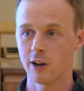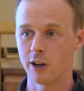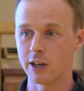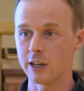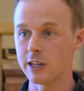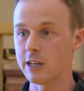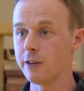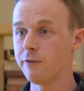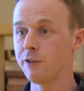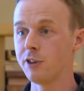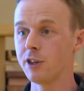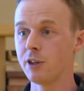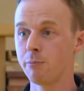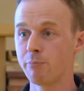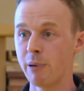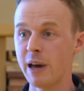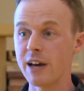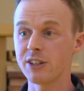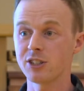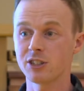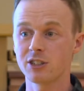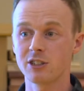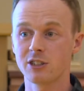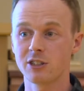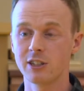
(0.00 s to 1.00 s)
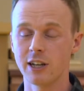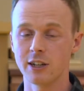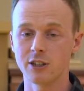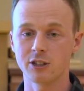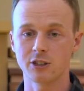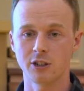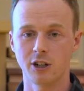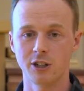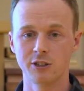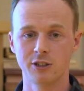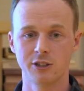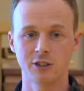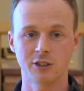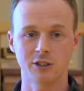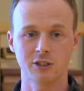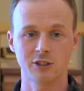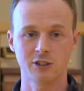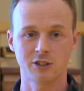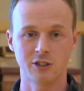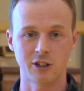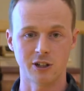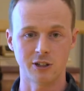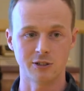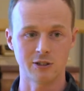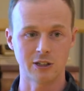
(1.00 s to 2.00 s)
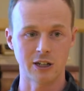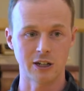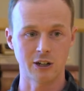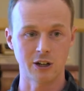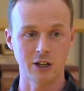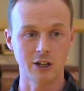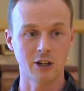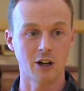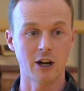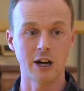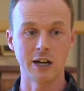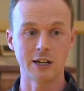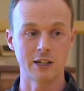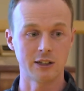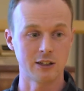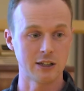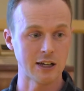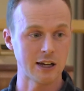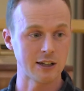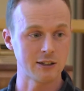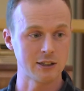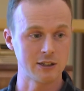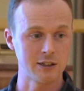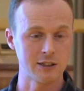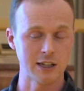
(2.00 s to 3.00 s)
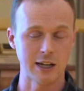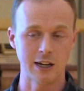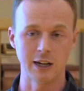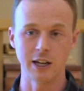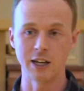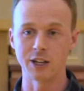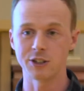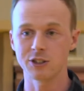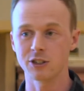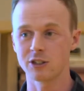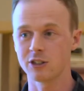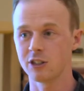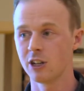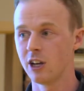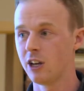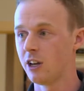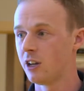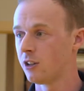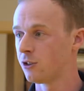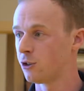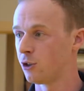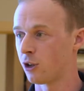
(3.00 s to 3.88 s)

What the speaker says: Like even the best data scientists that I hired in that list